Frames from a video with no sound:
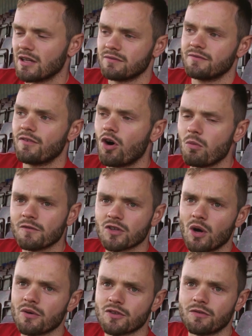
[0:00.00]
4 months
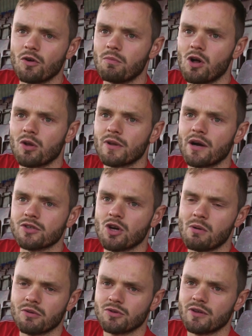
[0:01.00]
ago, I was a footballer without a
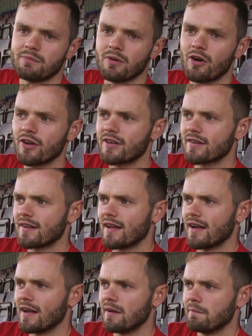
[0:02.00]
job. I was unemployed.
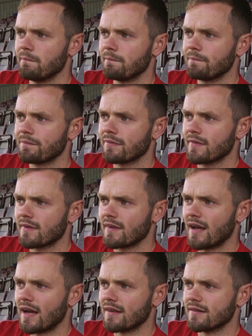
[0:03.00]
And
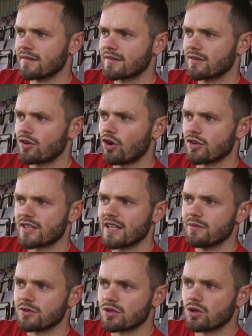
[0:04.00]
Connah's
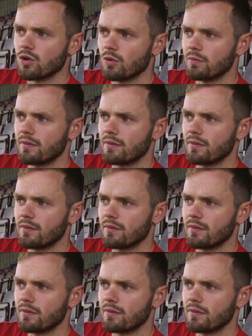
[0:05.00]
Quay was the club